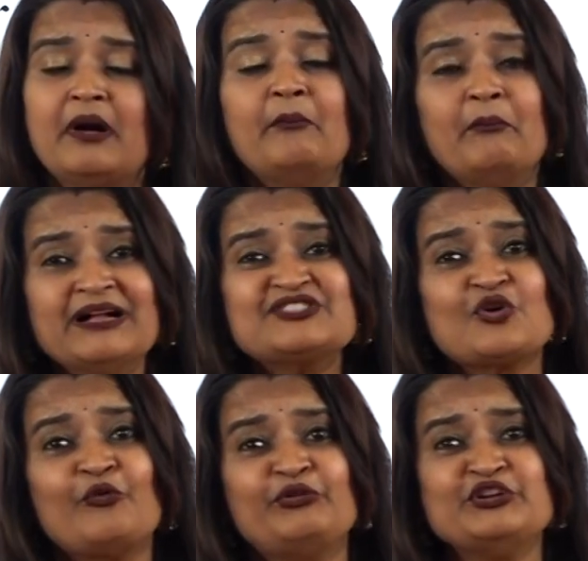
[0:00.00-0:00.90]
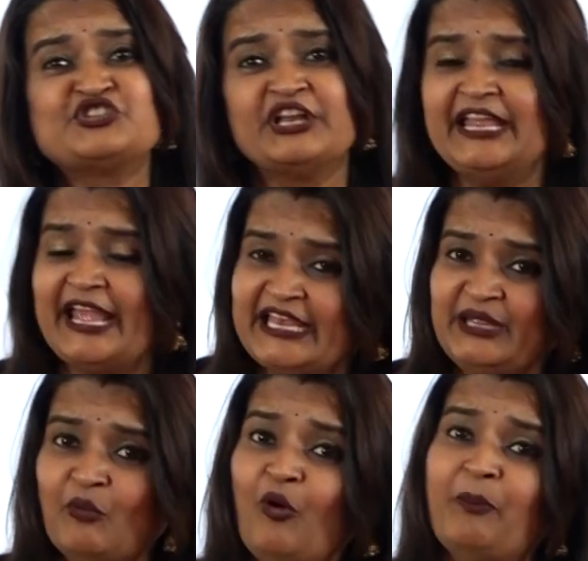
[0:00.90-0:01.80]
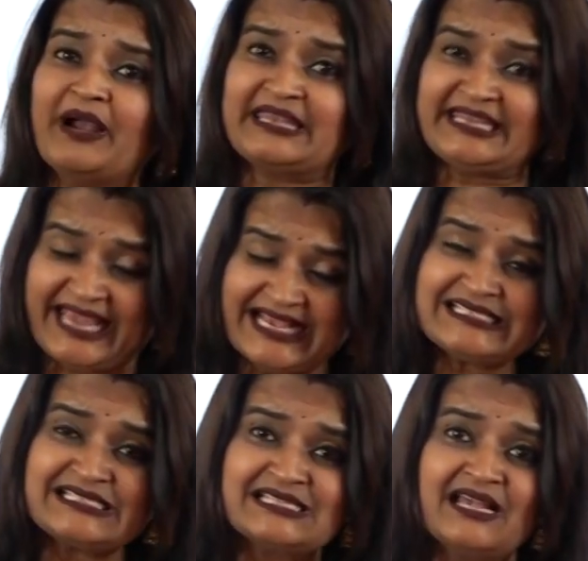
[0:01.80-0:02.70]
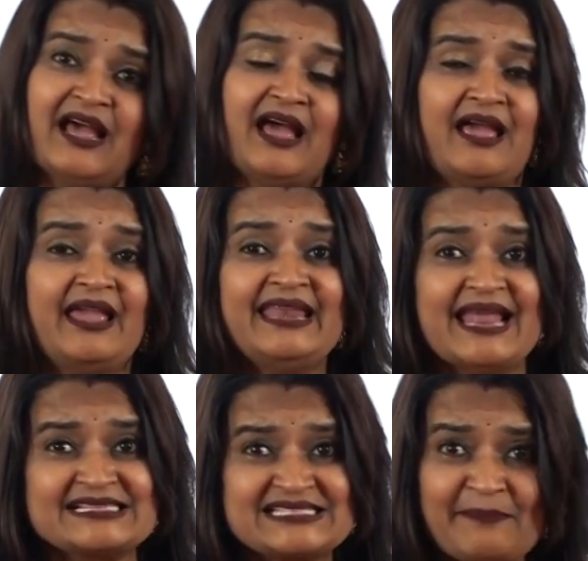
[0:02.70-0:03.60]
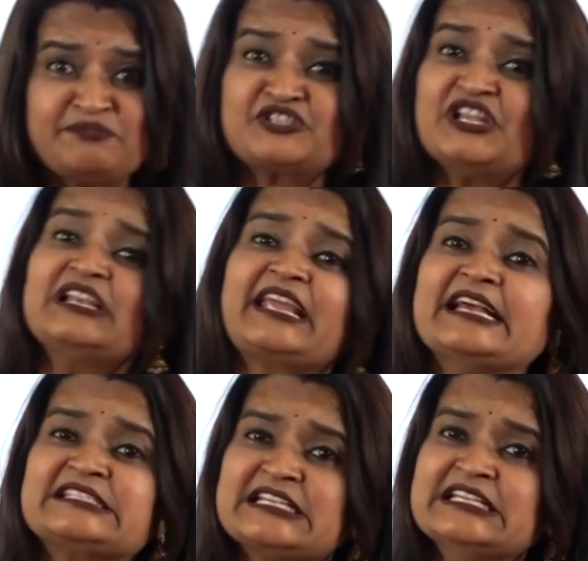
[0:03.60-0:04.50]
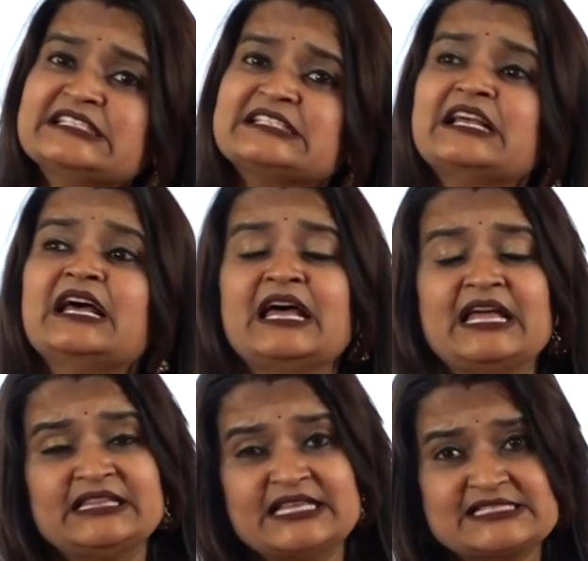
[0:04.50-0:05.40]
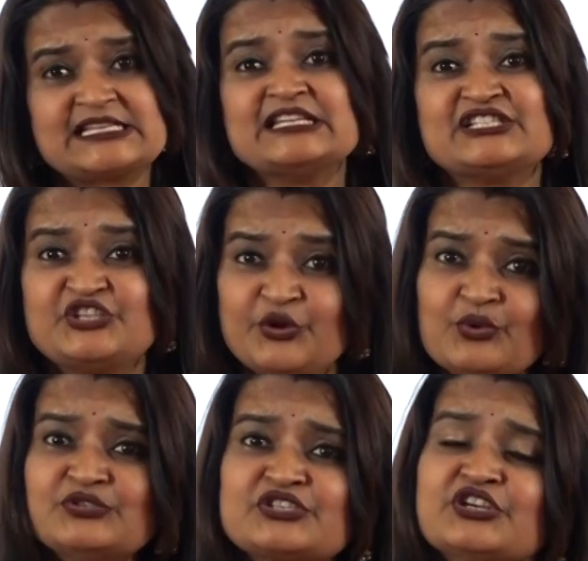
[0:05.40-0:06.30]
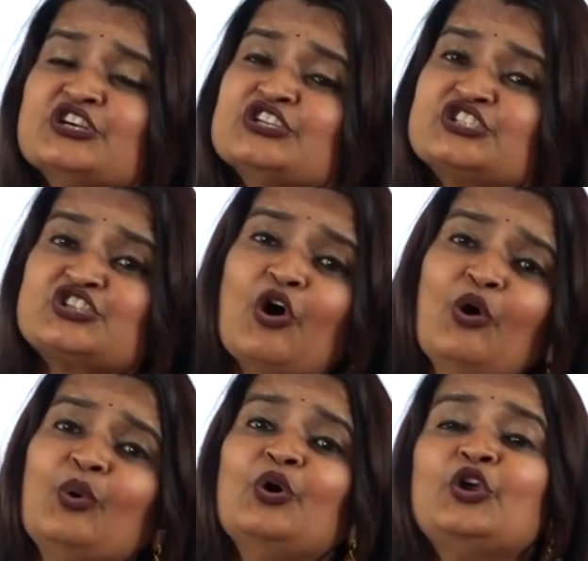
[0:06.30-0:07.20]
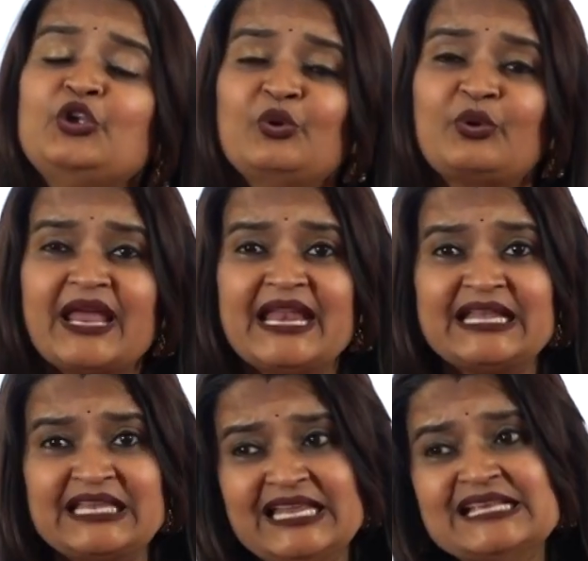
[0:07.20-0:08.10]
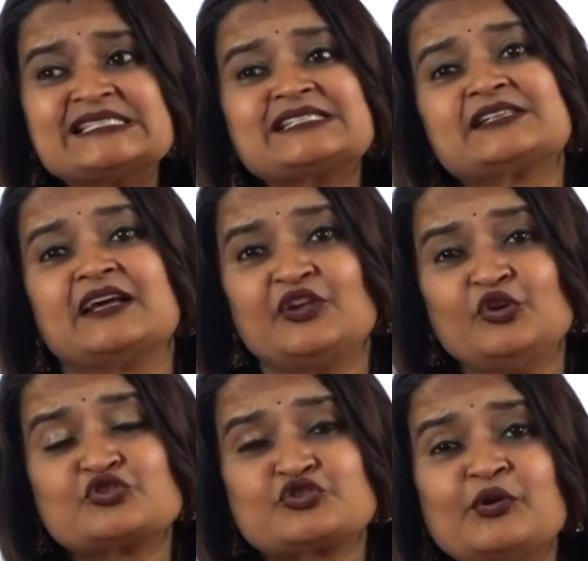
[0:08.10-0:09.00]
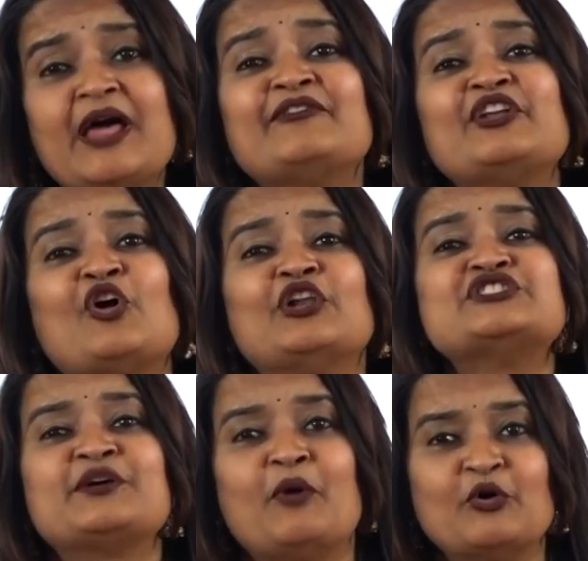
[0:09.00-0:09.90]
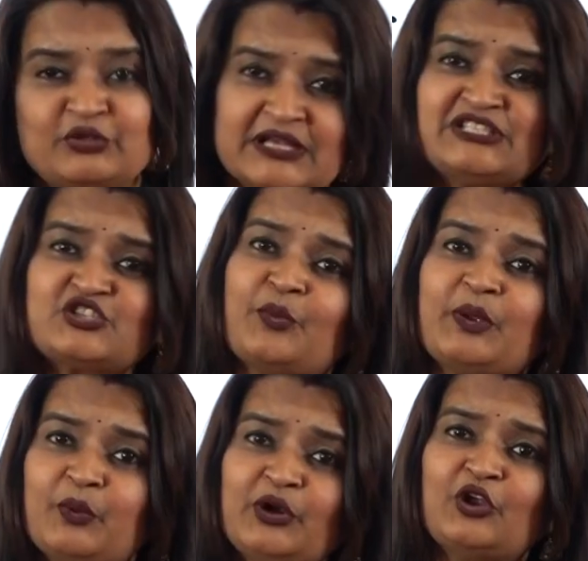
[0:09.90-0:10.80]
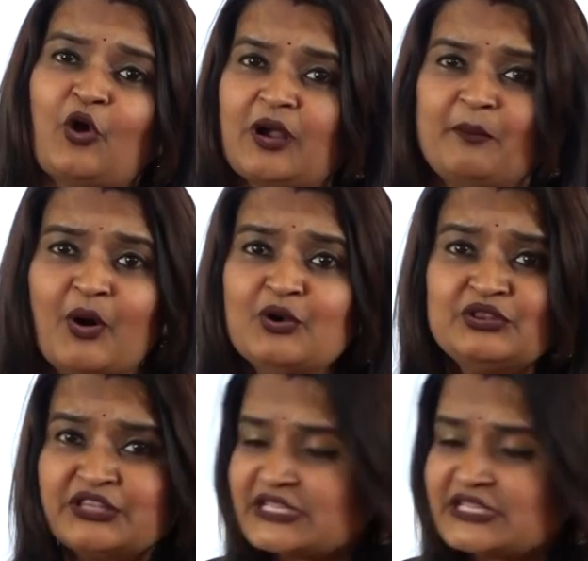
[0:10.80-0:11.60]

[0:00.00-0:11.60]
much officially anymore, but yes, in exceptional cases this is used. So, you can at least, you should have a knowledge about this. So, we would talk about